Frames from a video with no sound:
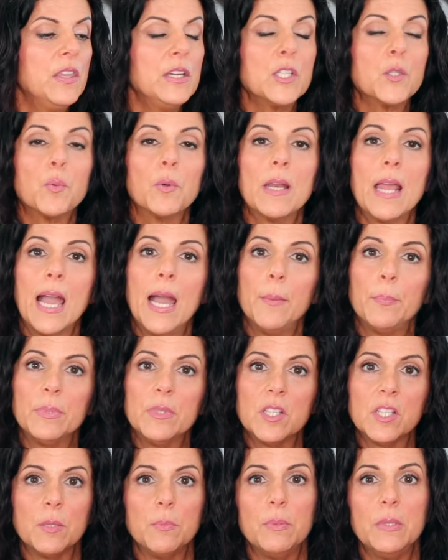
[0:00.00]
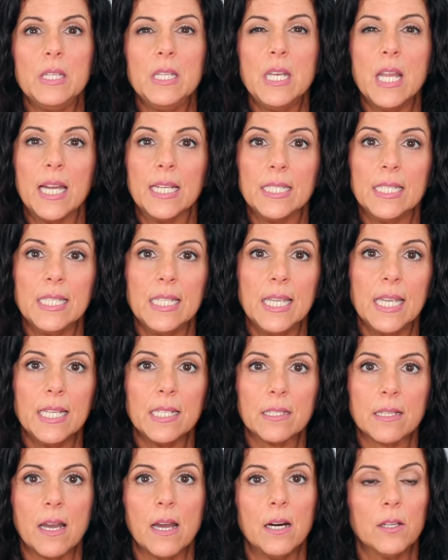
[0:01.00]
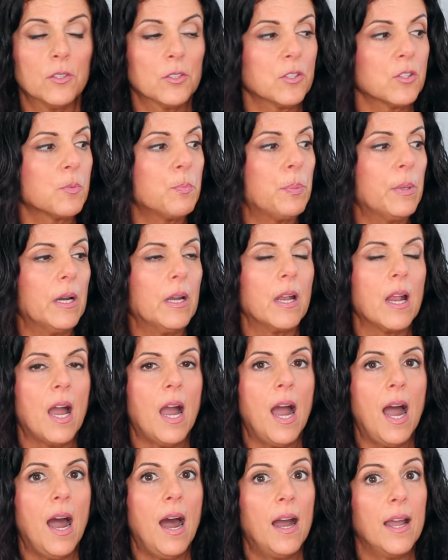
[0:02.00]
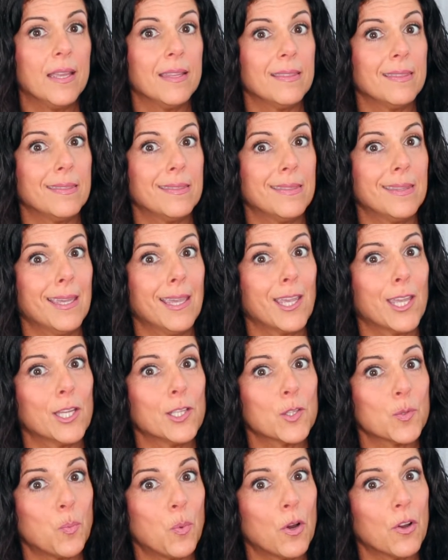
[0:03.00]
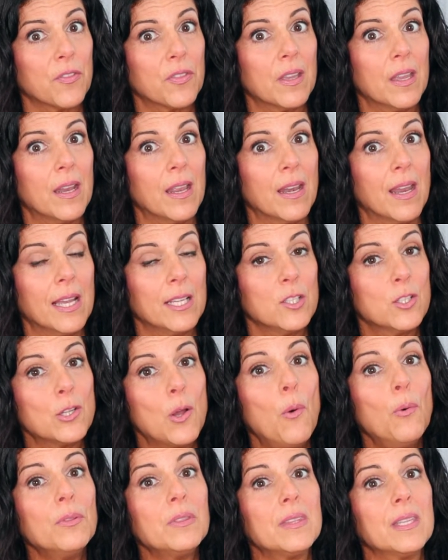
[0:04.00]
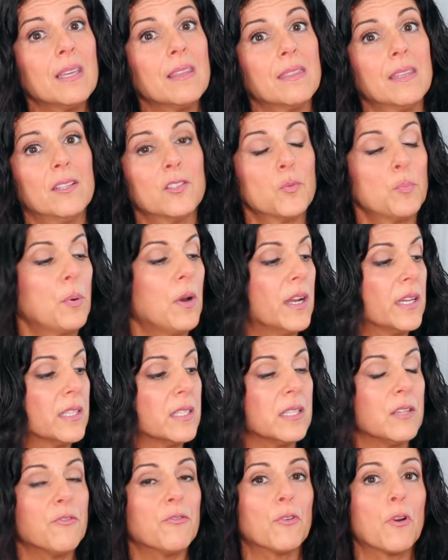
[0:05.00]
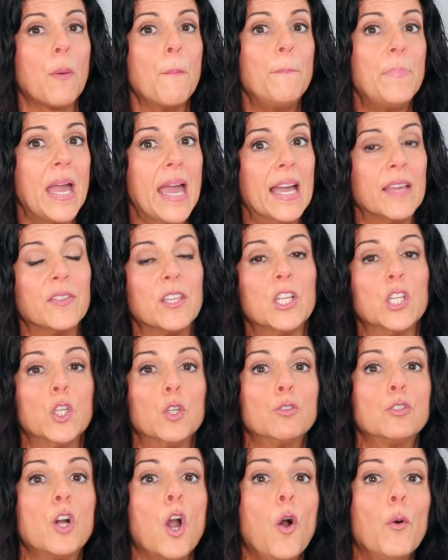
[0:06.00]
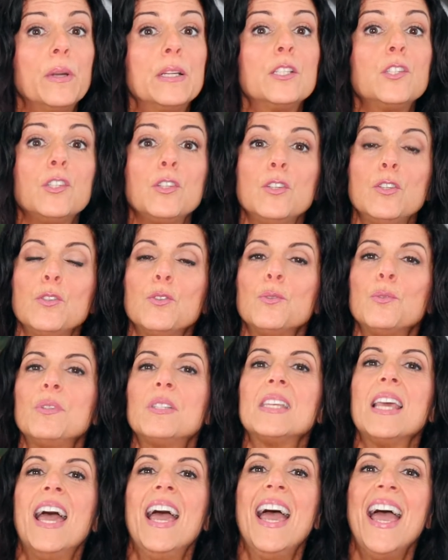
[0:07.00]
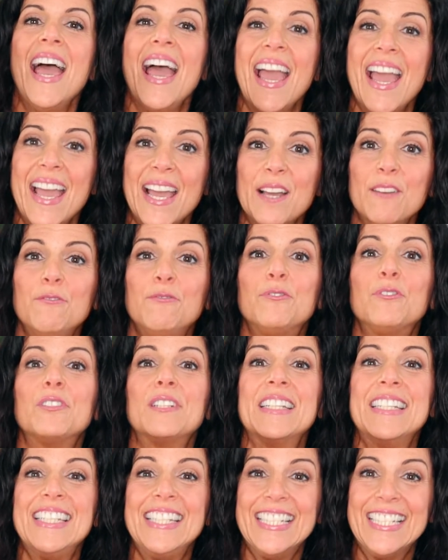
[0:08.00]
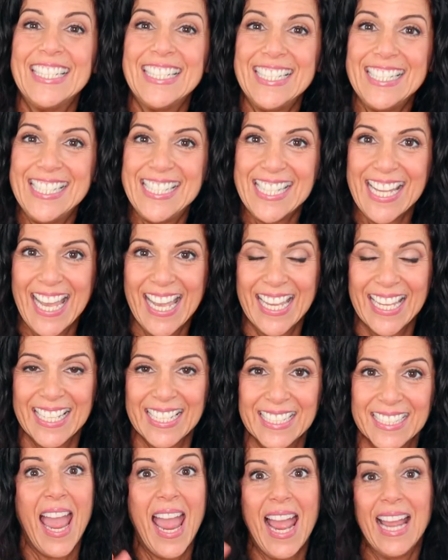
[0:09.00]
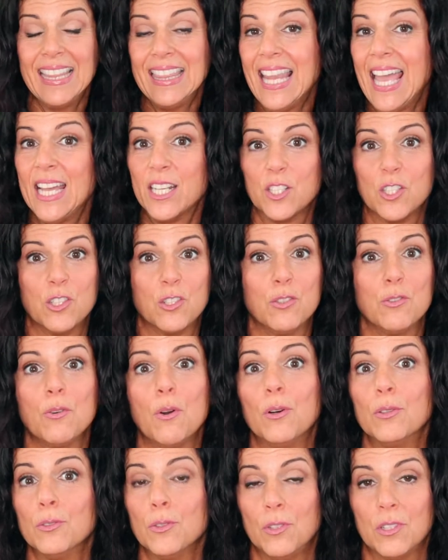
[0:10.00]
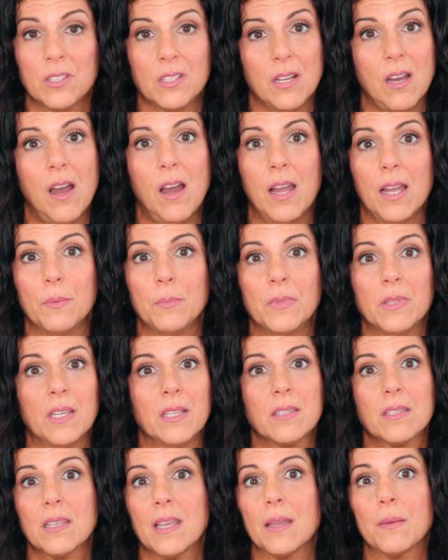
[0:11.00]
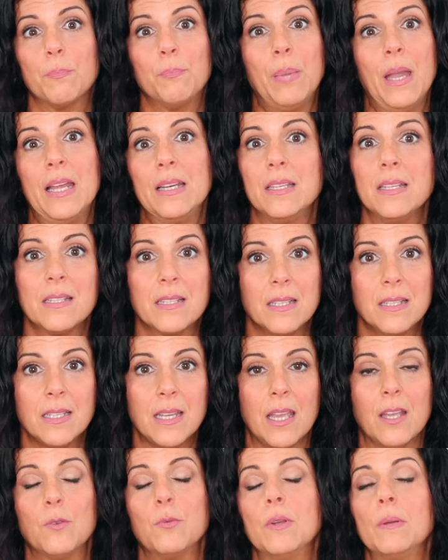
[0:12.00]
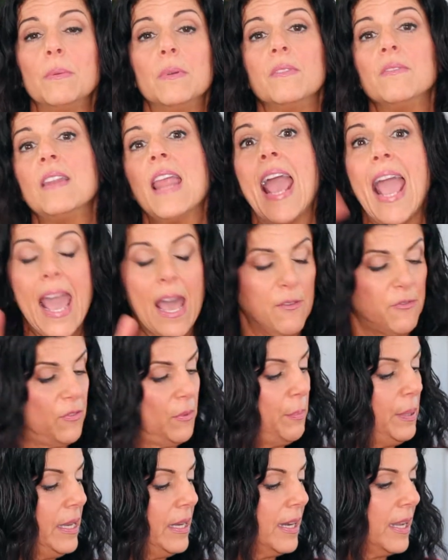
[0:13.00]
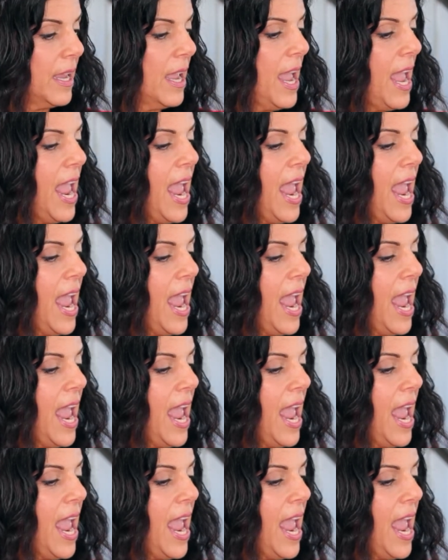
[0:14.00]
This one happened to be $98, but I think it's worth it, and I don't think that's pricey for a bag that you're going to use every day and last you a long time. That's like pennies a day or maybe even half a penny.